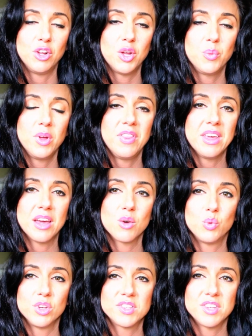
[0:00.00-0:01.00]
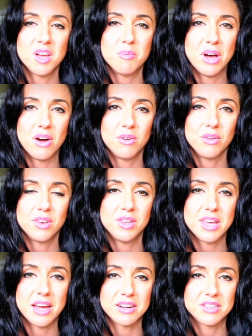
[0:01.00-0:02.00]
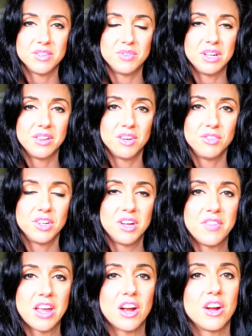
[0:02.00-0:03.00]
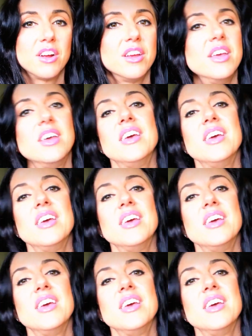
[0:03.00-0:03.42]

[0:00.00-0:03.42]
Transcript: And one thing I will say about the activity level on there